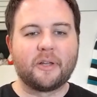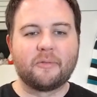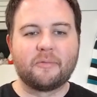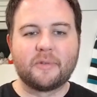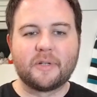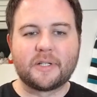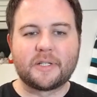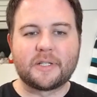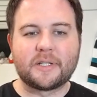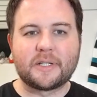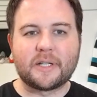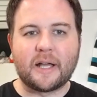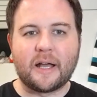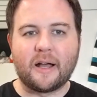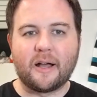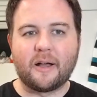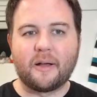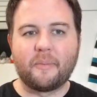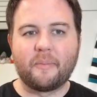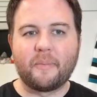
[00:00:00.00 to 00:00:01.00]
which
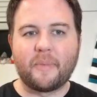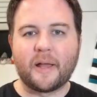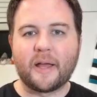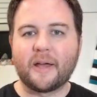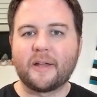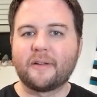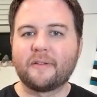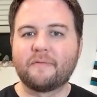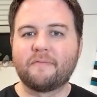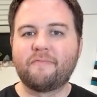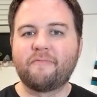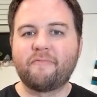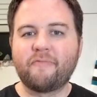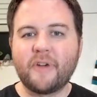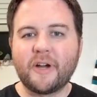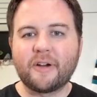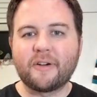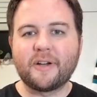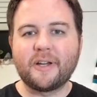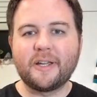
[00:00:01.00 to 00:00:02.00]
um, had a
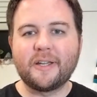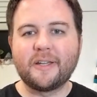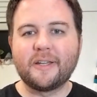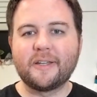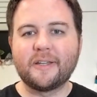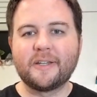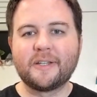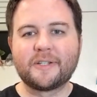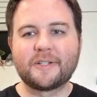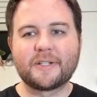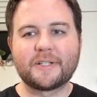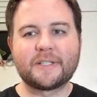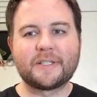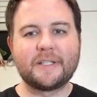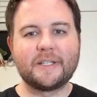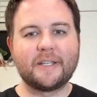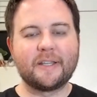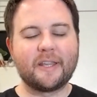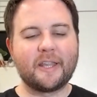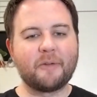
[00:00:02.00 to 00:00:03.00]
very interesting.